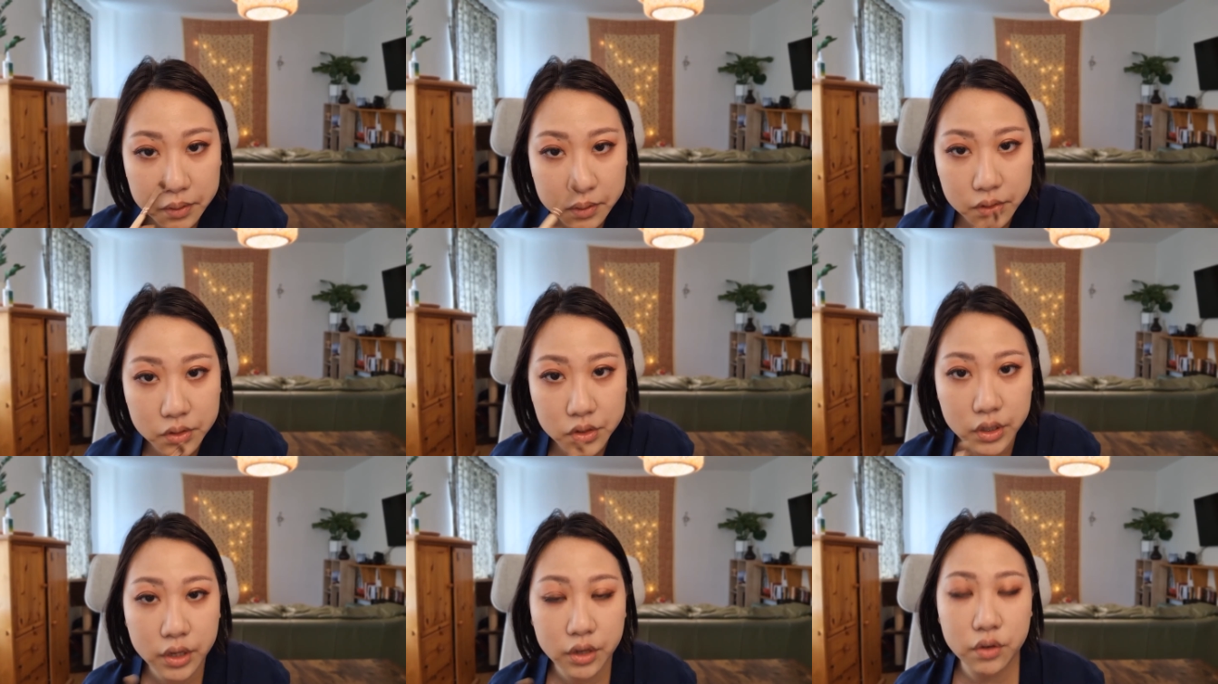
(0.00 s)

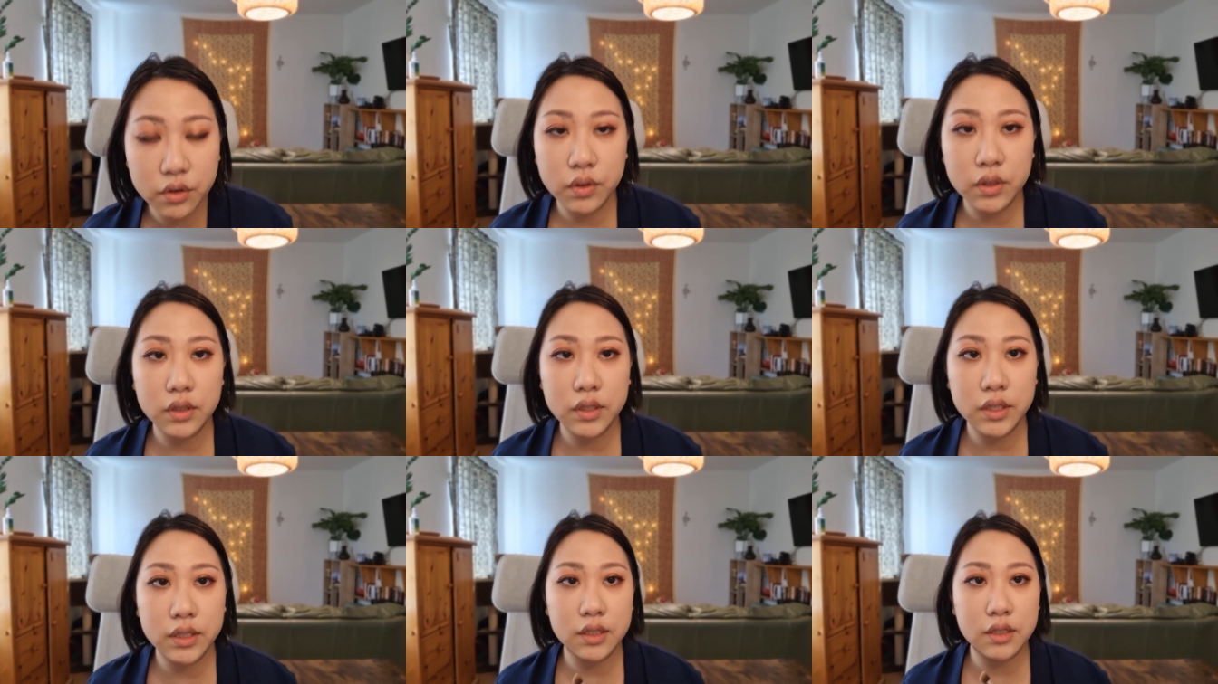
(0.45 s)

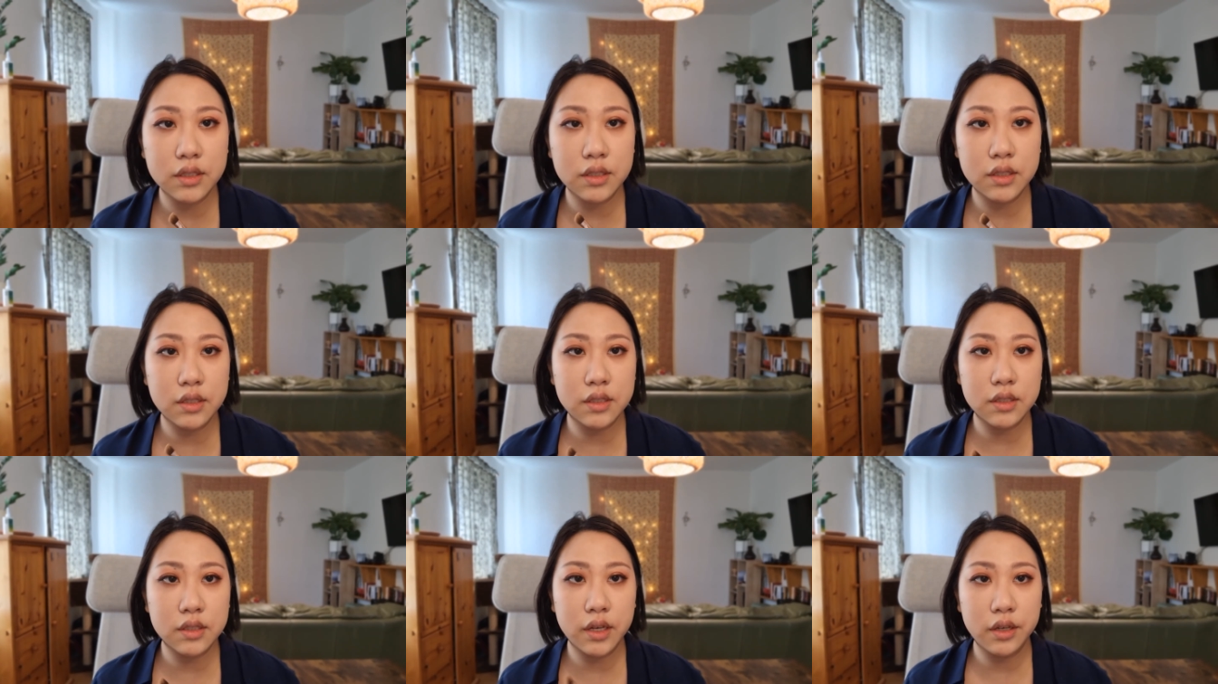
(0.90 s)
generally this
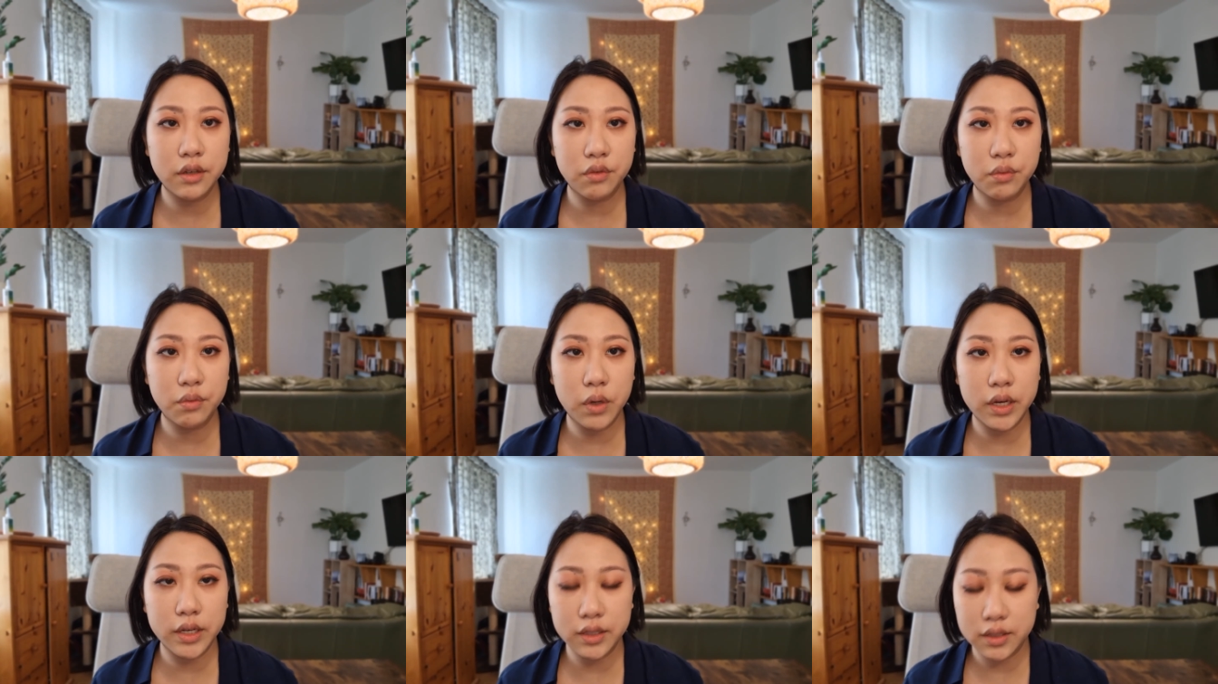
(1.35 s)
is kind of
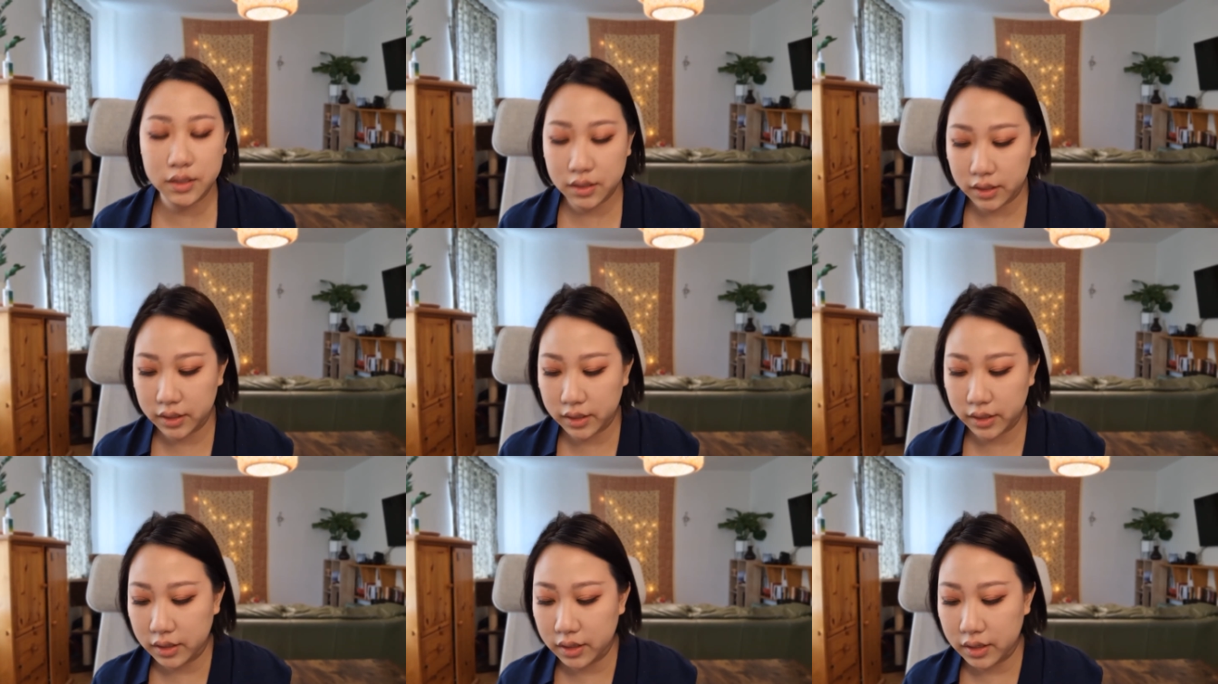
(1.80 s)
what I
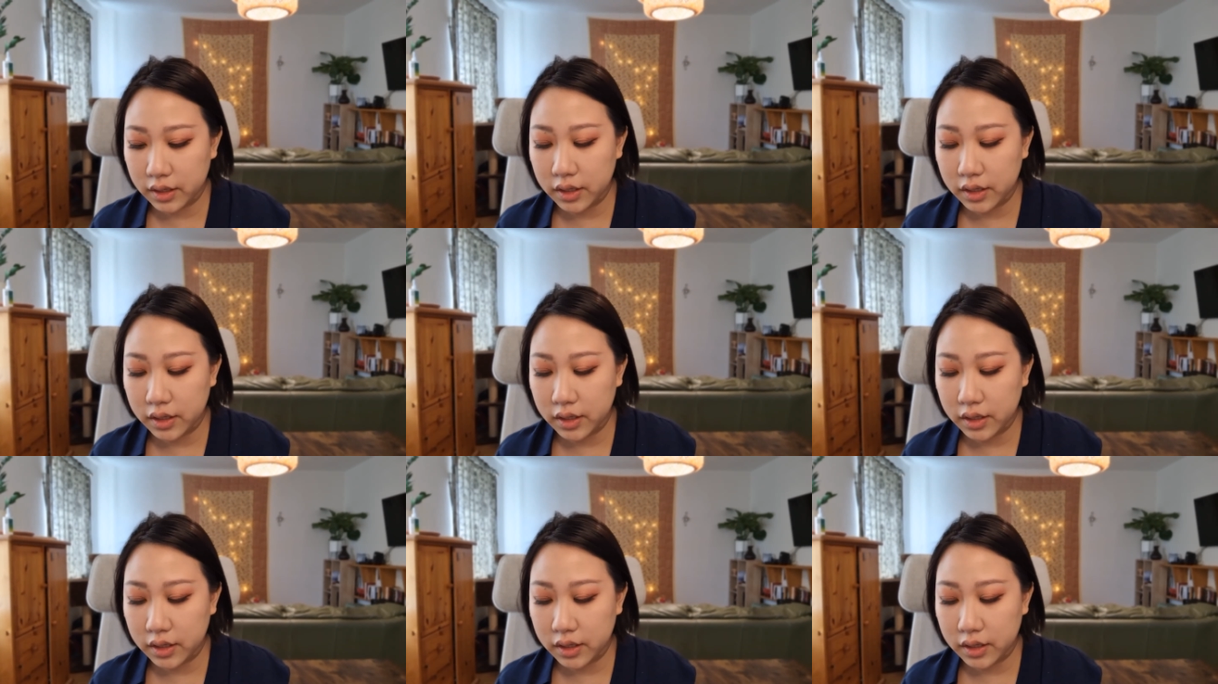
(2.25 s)
see